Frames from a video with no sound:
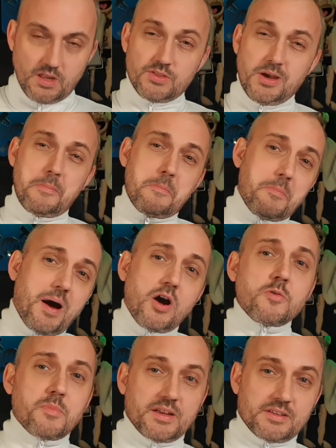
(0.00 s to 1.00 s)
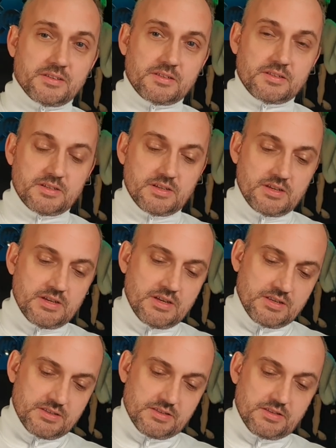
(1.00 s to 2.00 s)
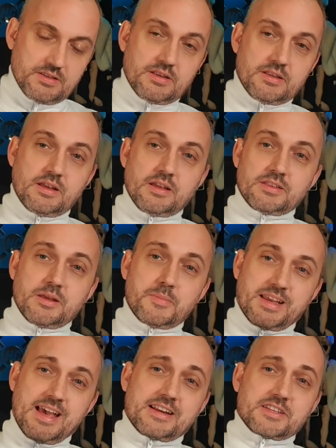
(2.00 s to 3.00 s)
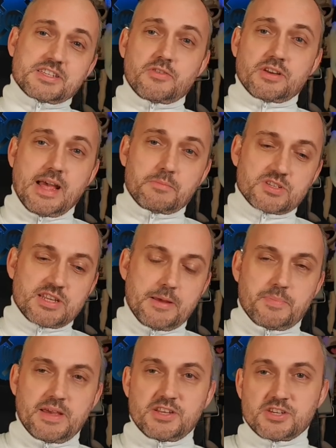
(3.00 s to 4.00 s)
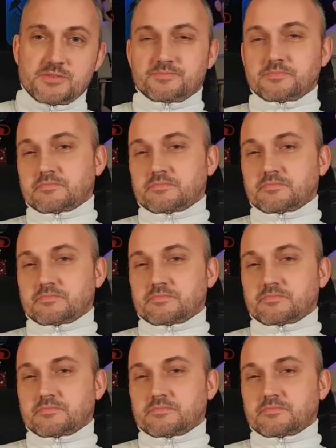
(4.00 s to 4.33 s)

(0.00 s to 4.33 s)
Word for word: The moment that Michail Antonio came onto that pitch,